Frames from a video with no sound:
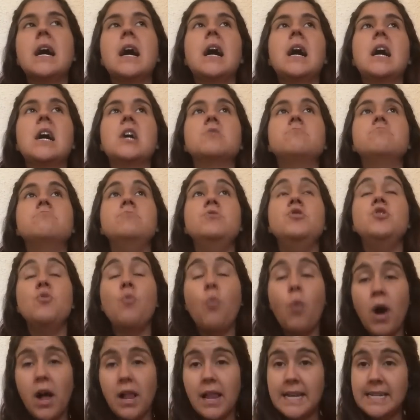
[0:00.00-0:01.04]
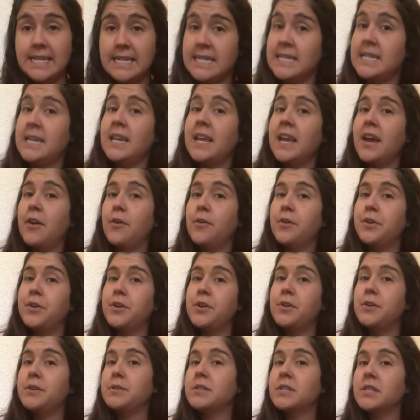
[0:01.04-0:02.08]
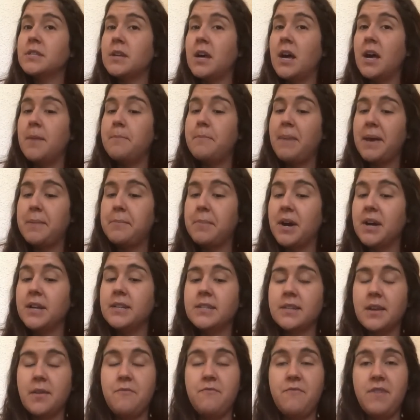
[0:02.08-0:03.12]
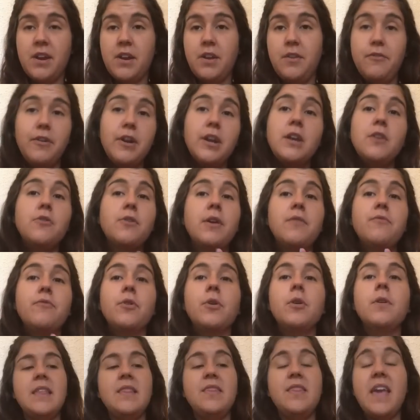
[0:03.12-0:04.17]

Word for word: Um, while I didn't encounter uh, bed bugs, I'm very, very grateful.